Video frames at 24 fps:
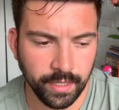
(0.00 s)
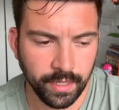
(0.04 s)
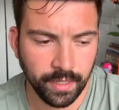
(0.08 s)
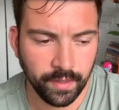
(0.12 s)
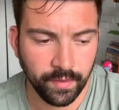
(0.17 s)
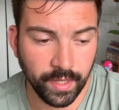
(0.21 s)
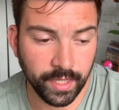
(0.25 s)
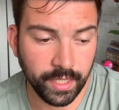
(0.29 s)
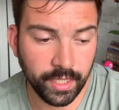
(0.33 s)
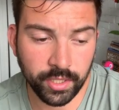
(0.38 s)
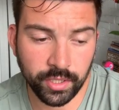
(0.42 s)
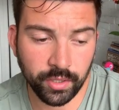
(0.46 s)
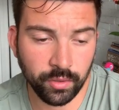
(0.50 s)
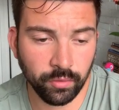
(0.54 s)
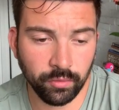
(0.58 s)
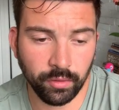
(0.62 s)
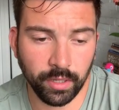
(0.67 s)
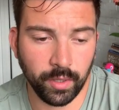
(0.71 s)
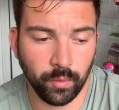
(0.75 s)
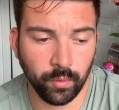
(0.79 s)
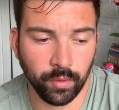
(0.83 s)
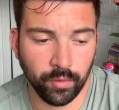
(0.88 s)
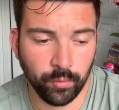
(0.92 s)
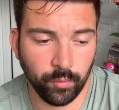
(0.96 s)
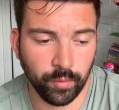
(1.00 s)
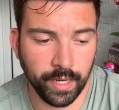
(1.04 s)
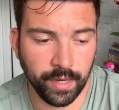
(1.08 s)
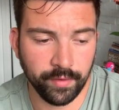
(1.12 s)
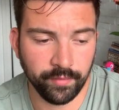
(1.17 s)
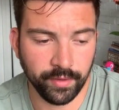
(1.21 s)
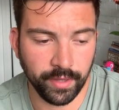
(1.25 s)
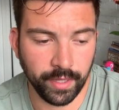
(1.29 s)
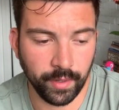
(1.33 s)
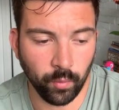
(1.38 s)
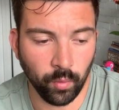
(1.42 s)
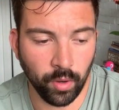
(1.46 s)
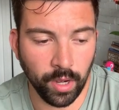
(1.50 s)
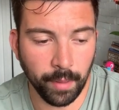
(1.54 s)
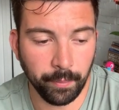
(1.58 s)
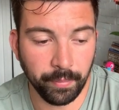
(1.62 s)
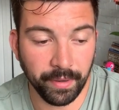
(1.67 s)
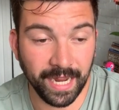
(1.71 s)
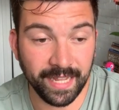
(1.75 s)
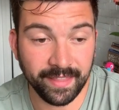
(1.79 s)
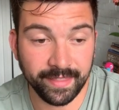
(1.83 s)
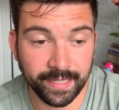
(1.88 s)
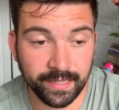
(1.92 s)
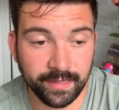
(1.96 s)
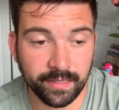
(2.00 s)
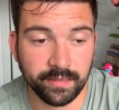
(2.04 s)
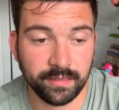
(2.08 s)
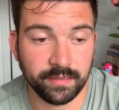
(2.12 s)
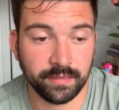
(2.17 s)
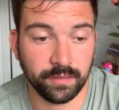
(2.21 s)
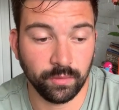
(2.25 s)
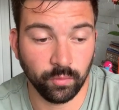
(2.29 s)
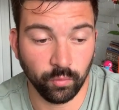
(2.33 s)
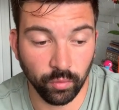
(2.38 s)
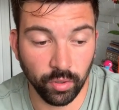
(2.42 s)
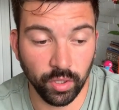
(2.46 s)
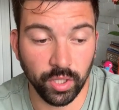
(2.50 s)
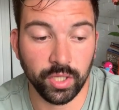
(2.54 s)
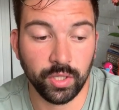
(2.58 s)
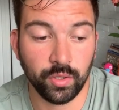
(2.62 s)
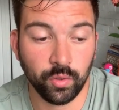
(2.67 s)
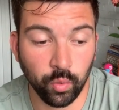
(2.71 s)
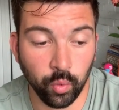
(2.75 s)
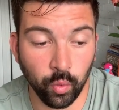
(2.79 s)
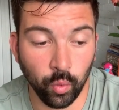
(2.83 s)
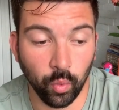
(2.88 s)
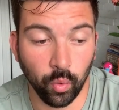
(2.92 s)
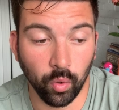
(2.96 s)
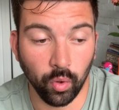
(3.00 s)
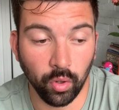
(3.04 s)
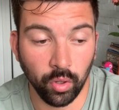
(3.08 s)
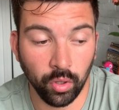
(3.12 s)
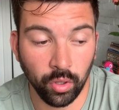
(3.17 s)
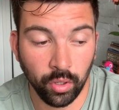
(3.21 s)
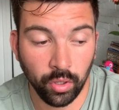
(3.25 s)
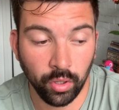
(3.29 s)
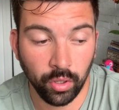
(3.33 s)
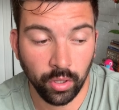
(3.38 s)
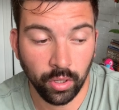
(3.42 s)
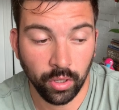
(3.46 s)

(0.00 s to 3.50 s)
They can do really whatever they want, but I think this is a really cool